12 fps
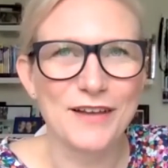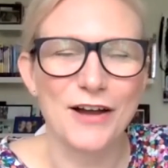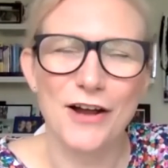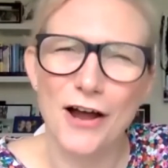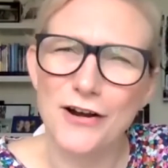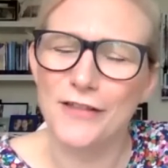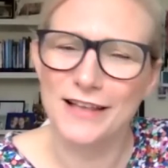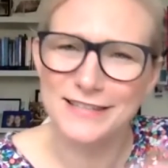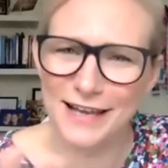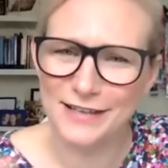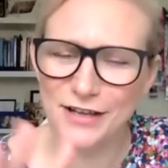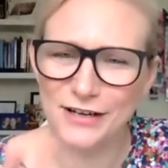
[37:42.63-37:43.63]
that
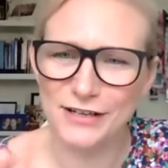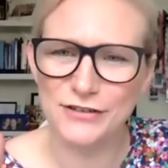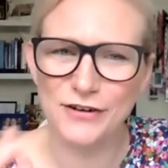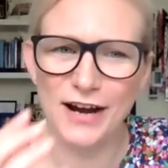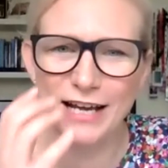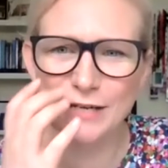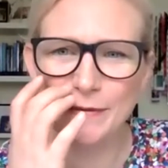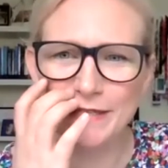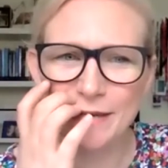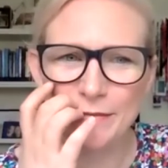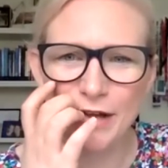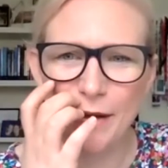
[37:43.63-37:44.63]
sounds kind of strange, but
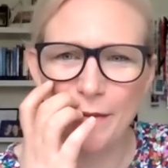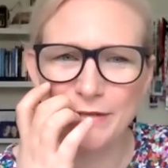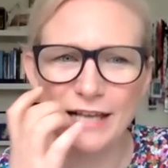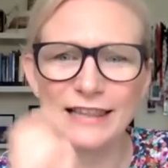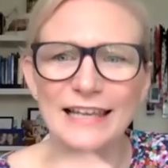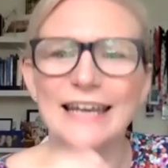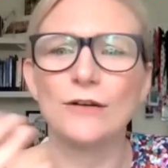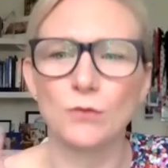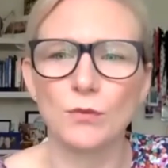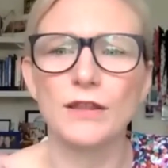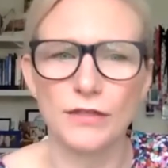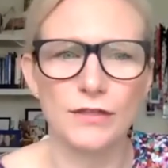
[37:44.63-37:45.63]
sometimes I lead
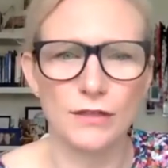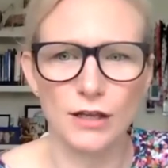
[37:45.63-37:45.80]
with,